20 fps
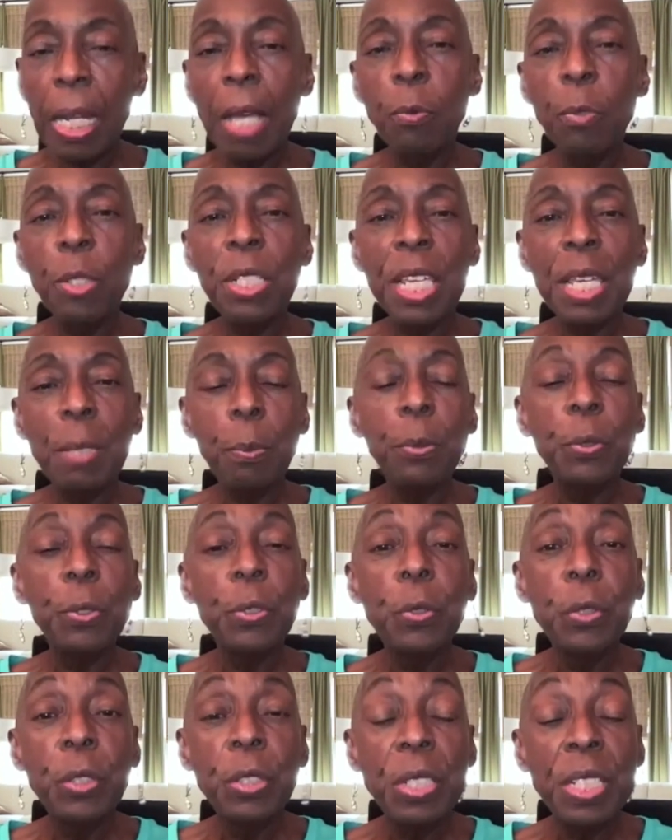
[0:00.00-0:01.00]
I was able
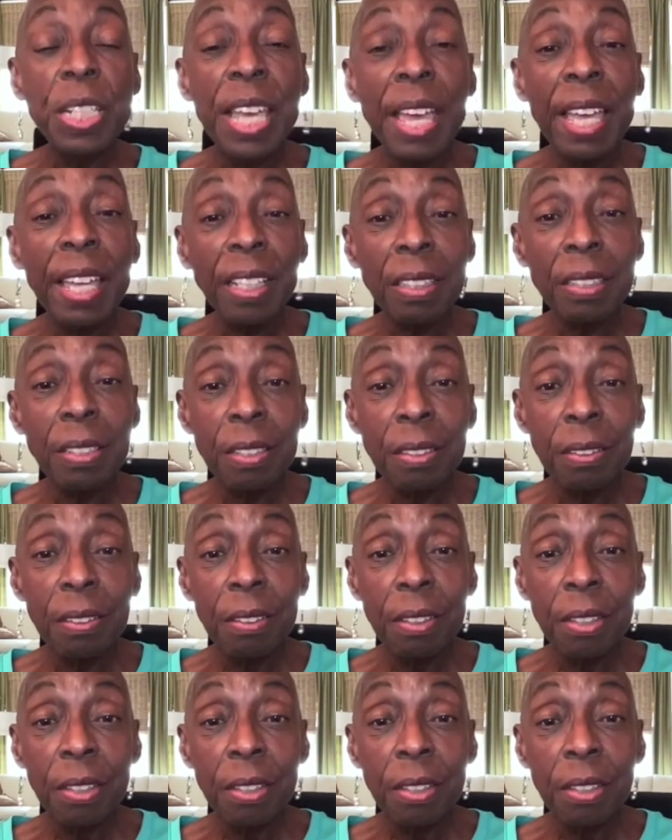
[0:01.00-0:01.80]
to detect